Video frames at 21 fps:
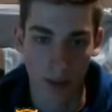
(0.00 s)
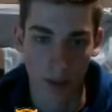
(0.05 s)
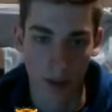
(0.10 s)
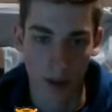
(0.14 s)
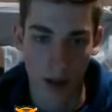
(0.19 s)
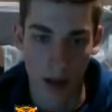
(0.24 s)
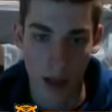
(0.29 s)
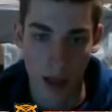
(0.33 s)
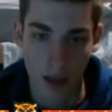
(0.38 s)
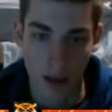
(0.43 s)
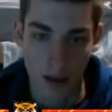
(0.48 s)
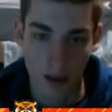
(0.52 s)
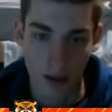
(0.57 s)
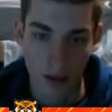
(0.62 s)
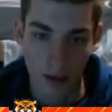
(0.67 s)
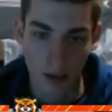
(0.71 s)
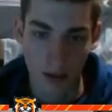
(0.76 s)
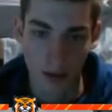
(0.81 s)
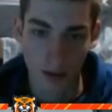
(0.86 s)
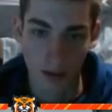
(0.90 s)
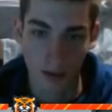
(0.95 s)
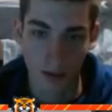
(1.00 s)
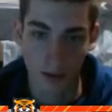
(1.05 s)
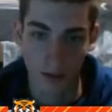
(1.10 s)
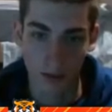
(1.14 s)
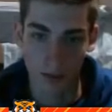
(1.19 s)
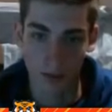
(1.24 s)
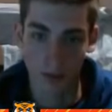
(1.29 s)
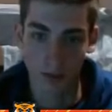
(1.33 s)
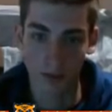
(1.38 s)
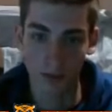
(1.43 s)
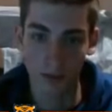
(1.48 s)

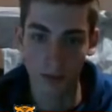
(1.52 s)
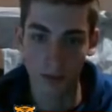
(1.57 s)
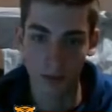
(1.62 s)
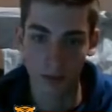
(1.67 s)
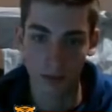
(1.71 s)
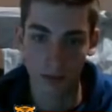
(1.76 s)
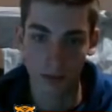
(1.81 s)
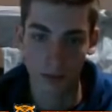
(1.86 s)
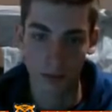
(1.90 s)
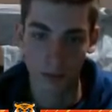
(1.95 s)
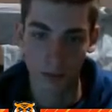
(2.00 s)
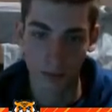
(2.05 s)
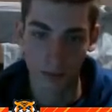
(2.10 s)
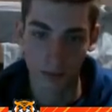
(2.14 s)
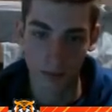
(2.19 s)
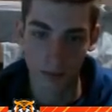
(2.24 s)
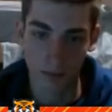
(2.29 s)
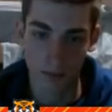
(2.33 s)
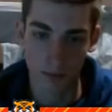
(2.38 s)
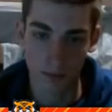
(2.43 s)
Nothing is said.